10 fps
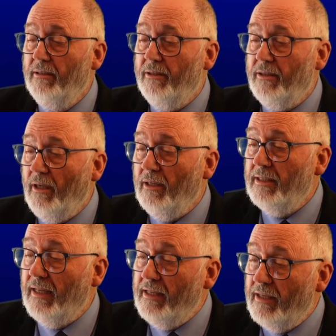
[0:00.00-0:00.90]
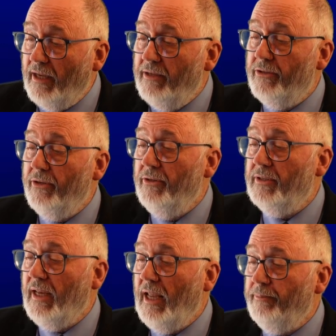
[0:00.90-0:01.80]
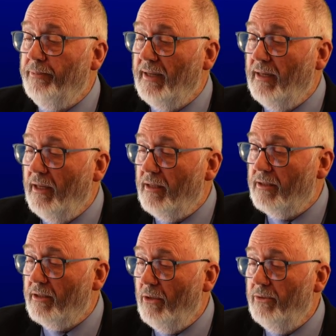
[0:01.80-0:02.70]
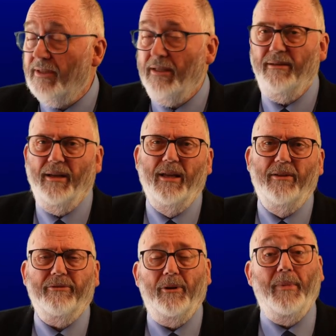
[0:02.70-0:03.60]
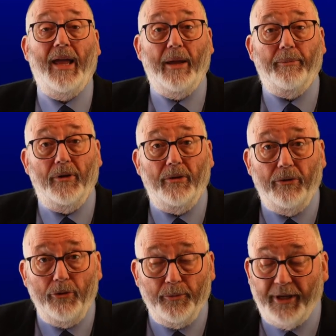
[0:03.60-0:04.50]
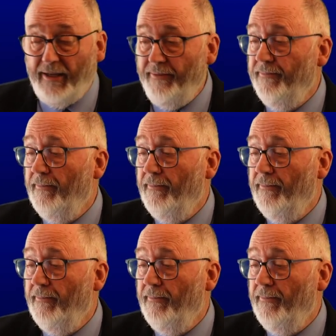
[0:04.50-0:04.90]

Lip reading: tonda Jesus apellesosen, from apellumi,